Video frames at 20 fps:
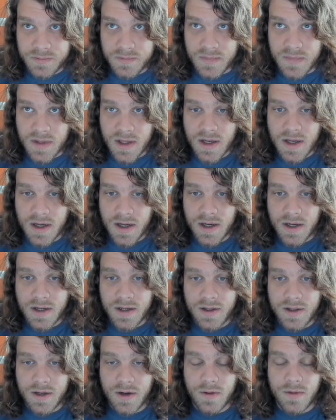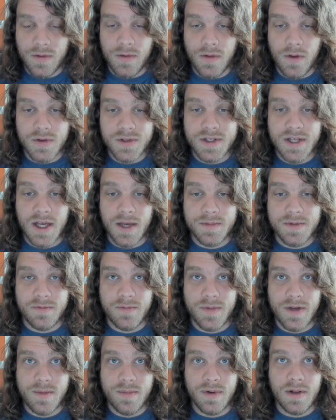uh, you know, those types of
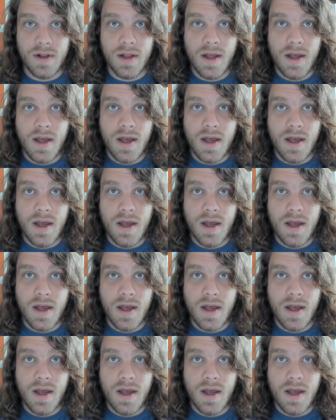people.